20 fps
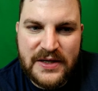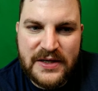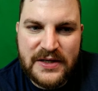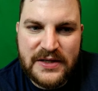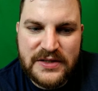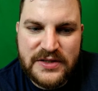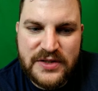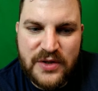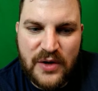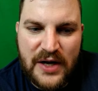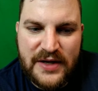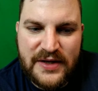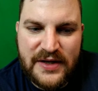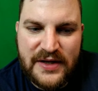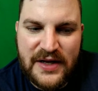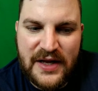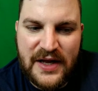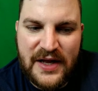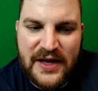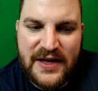So I
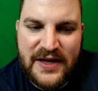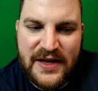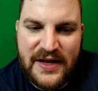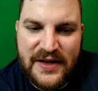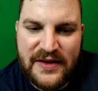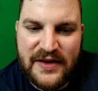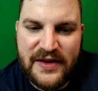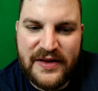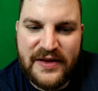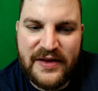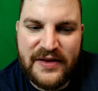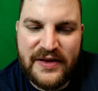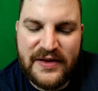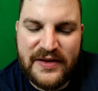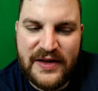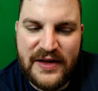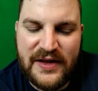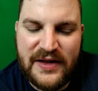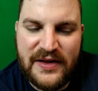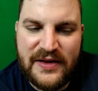did, and
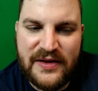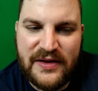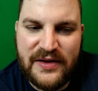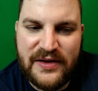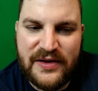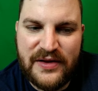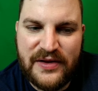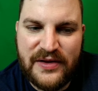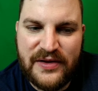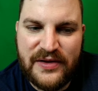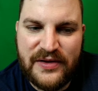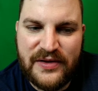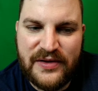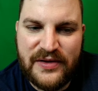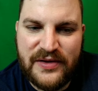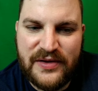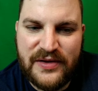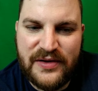the